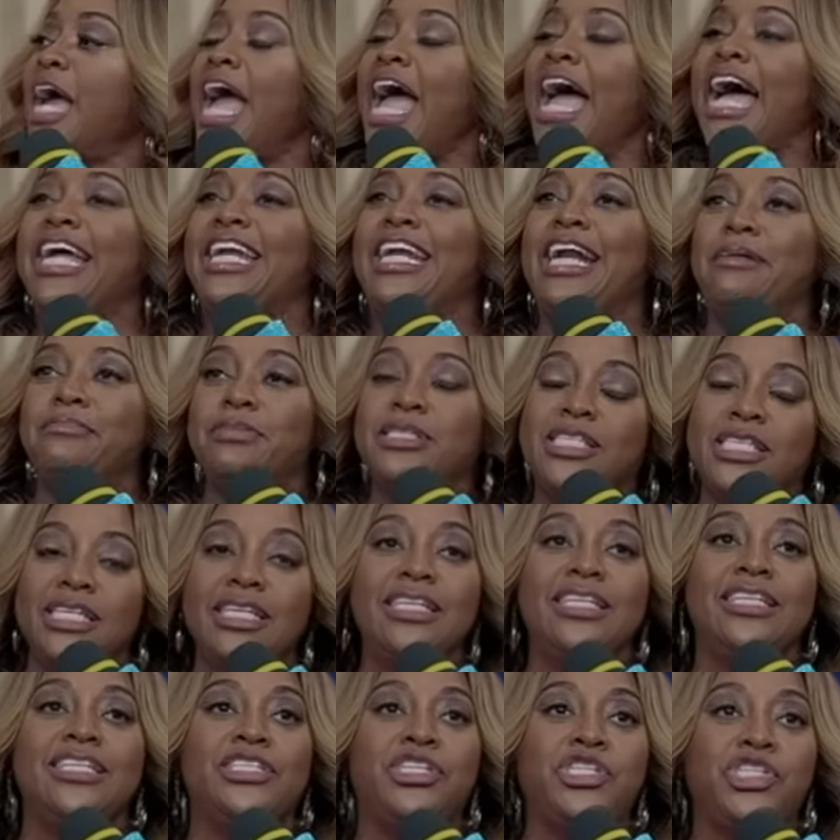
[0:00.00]
And then I'm sitting
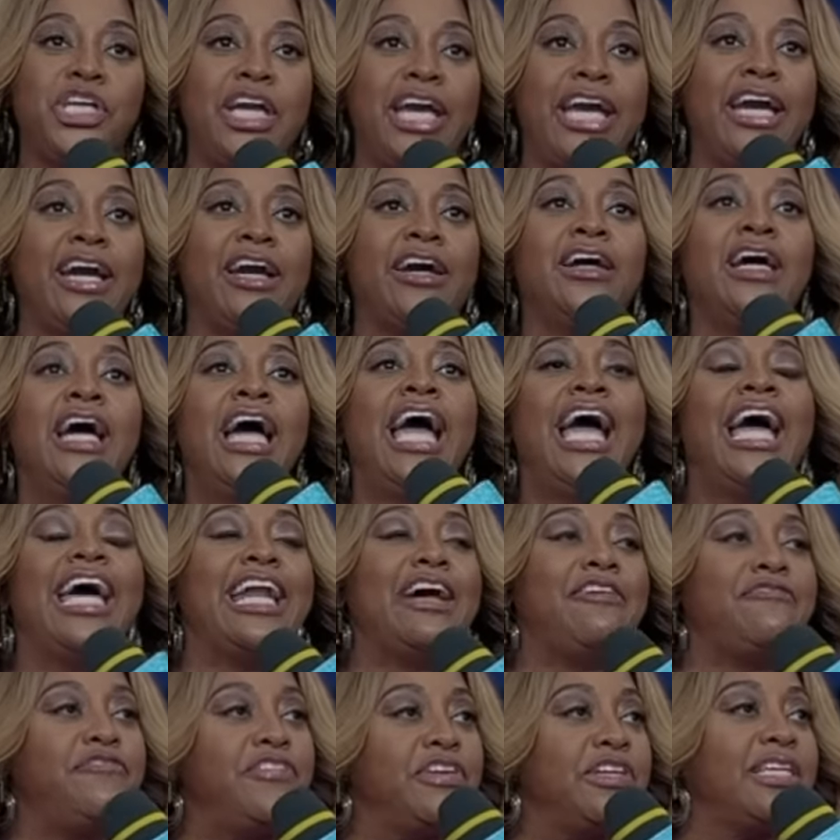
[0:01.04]
in a chair and
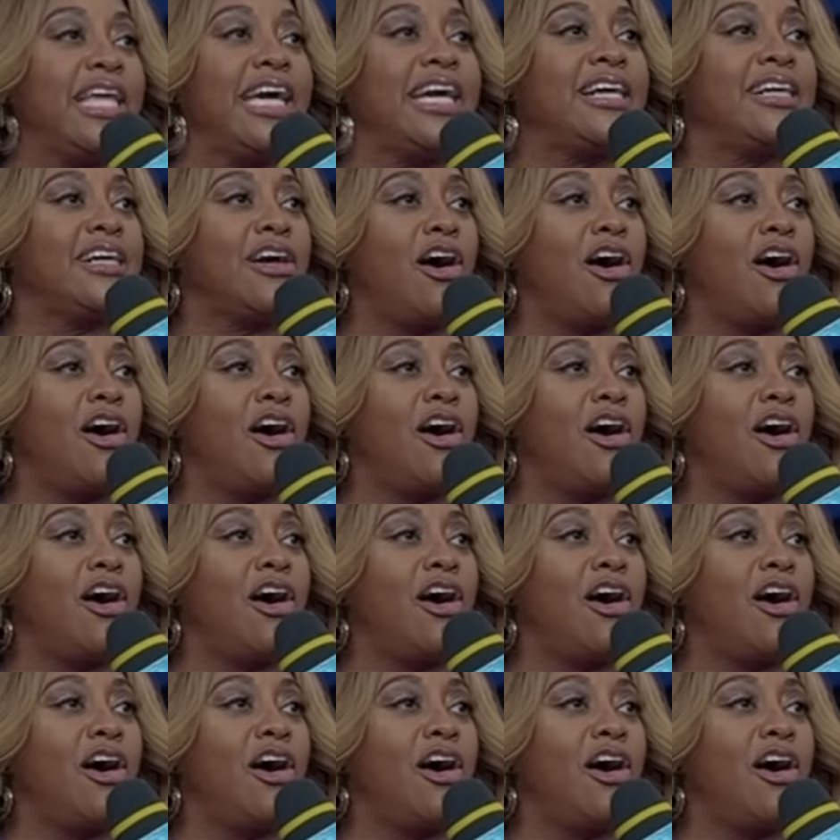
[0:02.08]
I feel like a